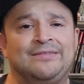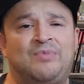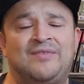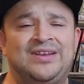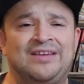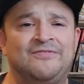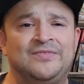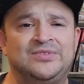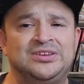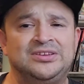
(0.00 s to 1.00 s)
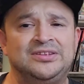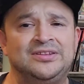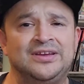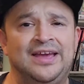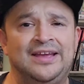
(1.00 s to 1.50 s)
Probably like 15
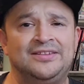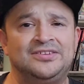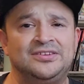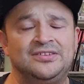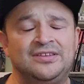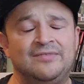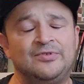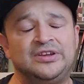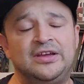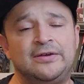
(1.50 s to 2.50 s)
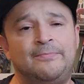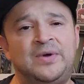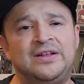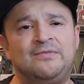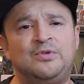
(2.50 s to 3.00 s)
to 18, give or take.
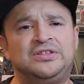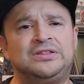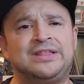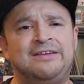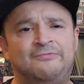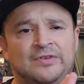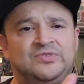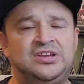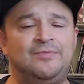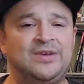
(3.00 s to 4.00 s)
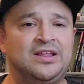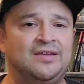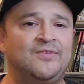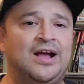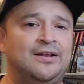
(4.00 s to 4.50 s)
But let's just say 15 because
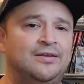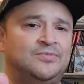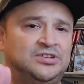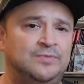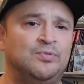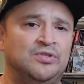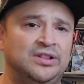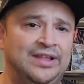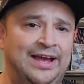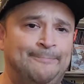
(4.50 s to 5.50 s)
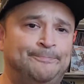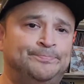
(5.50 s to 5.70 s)
I've gotten them cheaper than that.